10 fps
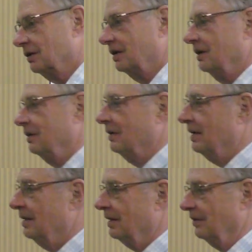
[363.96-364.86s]
Okay.
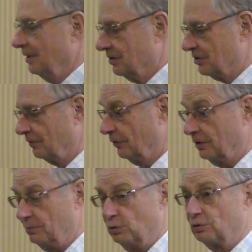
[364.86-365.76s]
These are
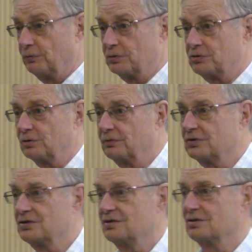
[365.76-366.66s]
very beautiful
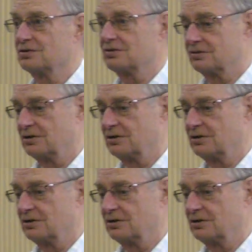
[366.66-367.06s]
surfaces.